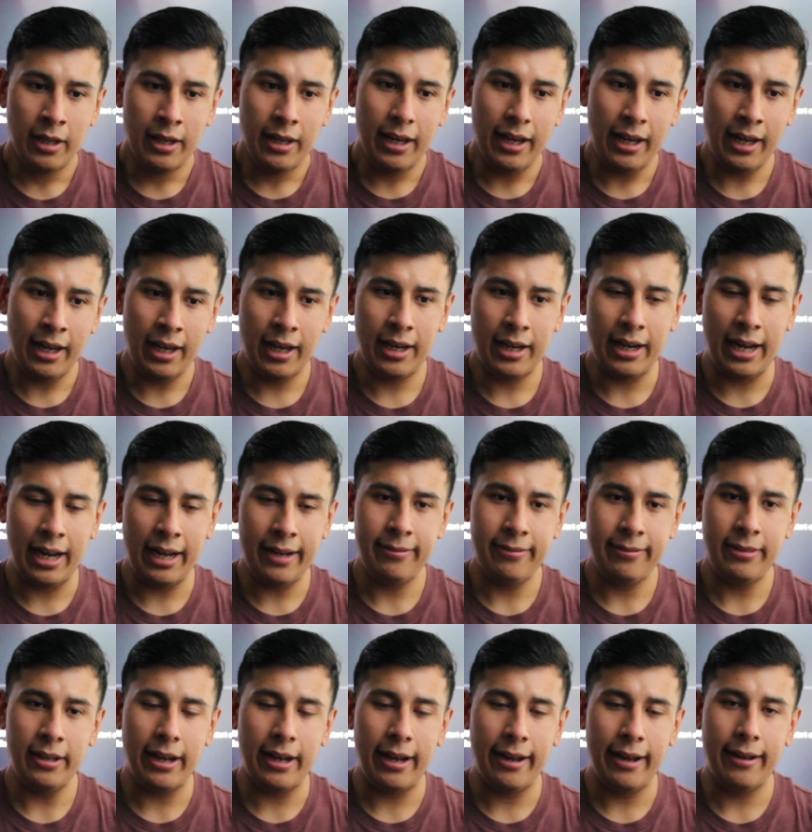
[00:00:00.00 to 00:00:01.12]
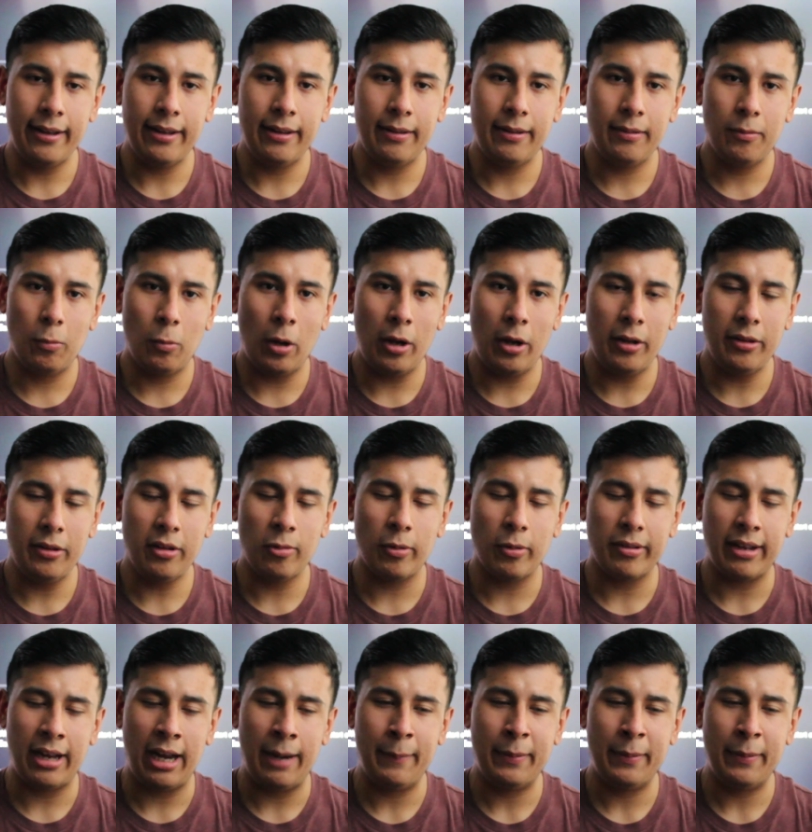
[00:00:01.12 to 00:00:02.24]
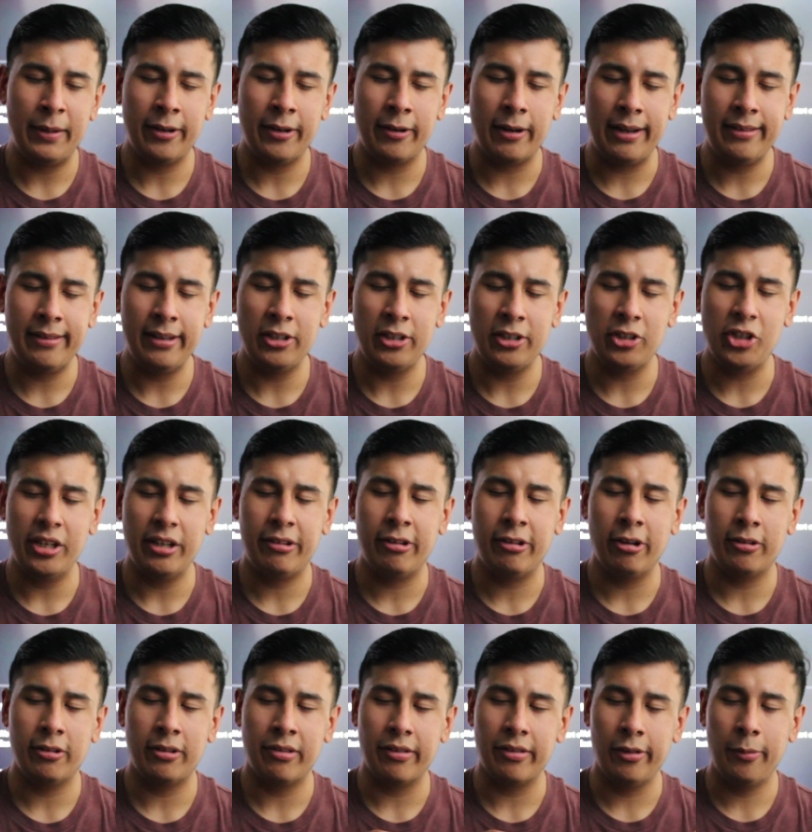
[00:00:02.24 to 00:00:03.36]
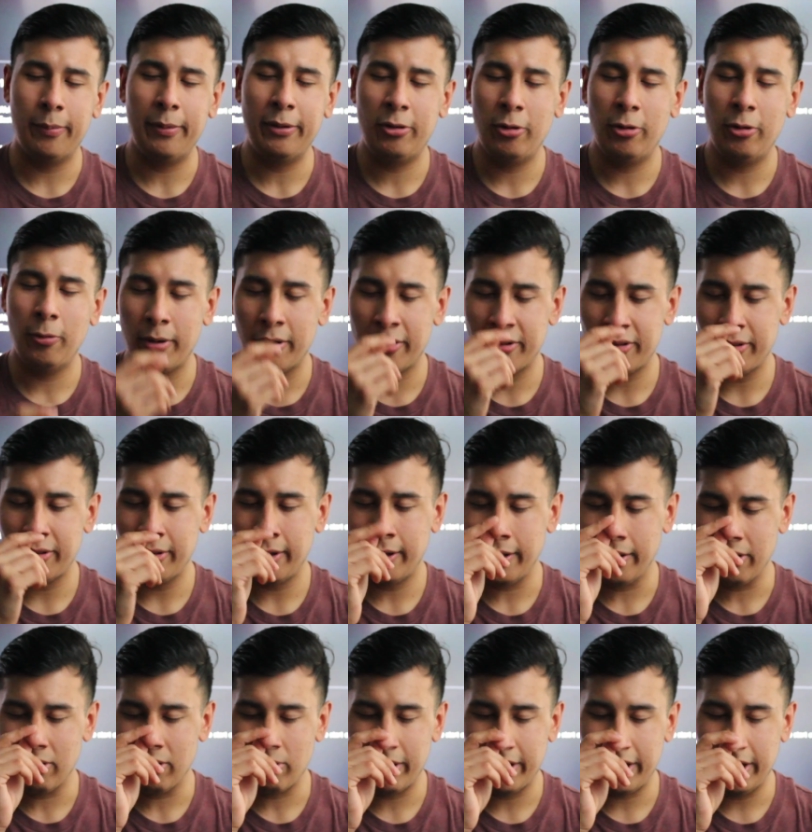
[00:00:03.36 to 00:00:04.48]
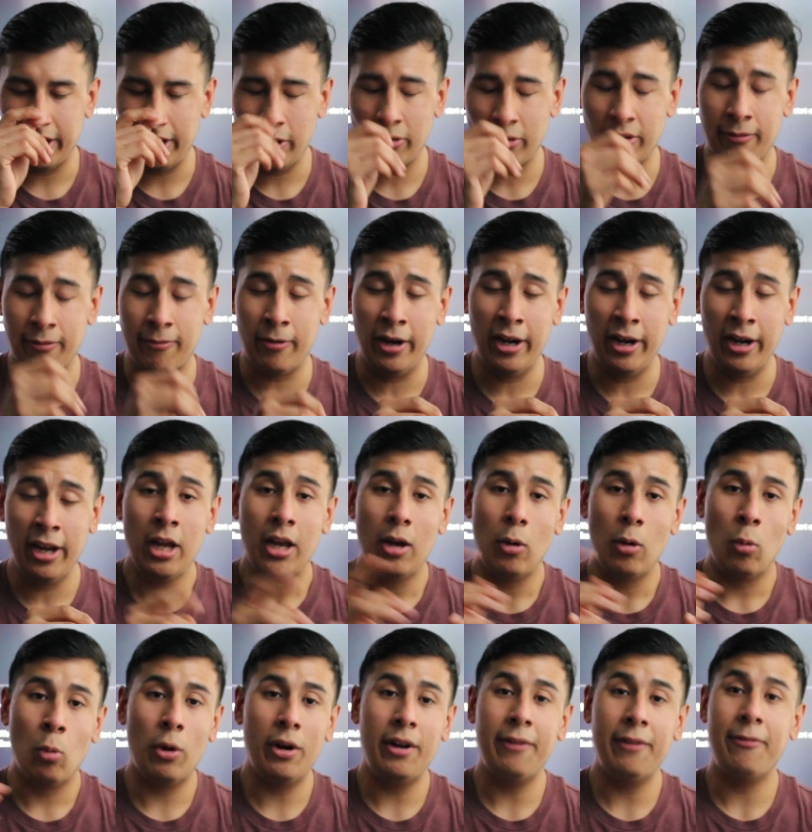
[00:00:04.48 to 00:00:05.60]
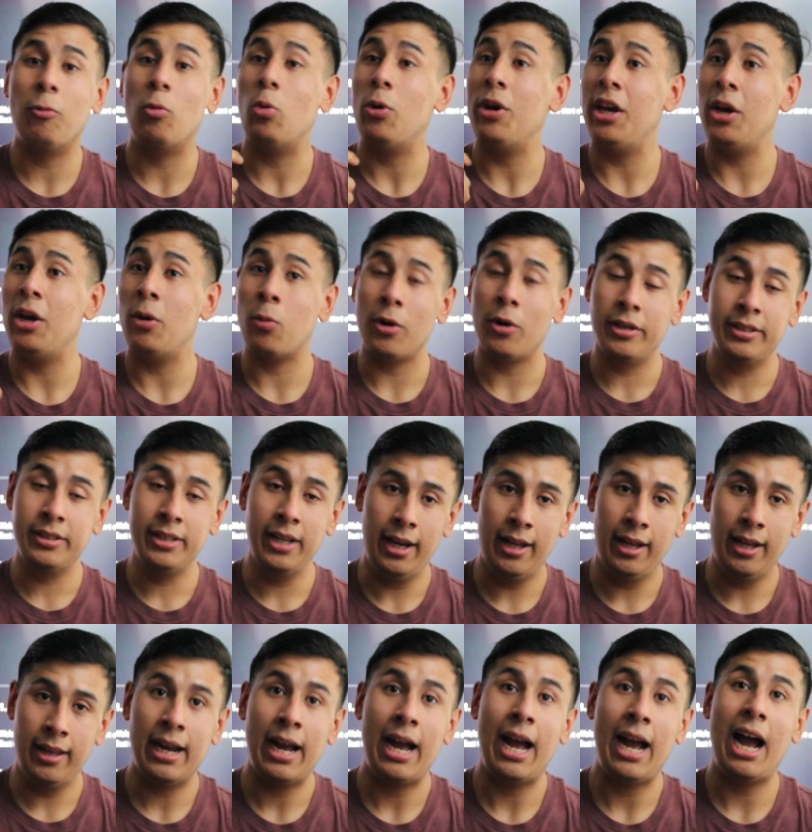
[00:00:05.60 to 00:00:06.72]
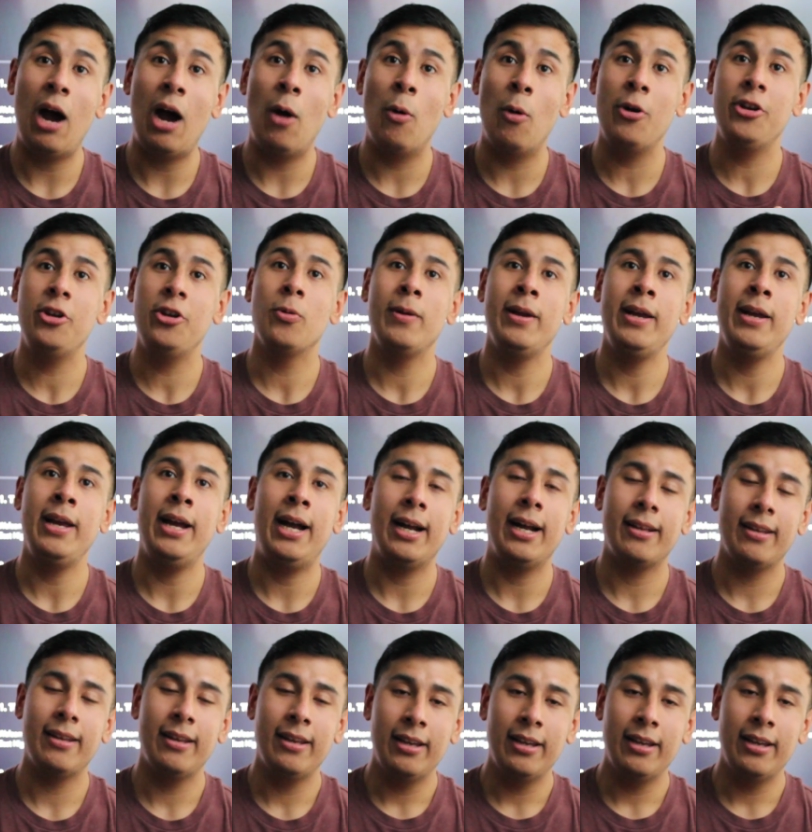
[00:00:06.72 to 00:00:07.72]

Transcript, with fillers: And I think, I, while this was a hypothetical, I think Gina took this a little bit too personally because Ricky used the phrase, what if we were dating? Like, how would you react?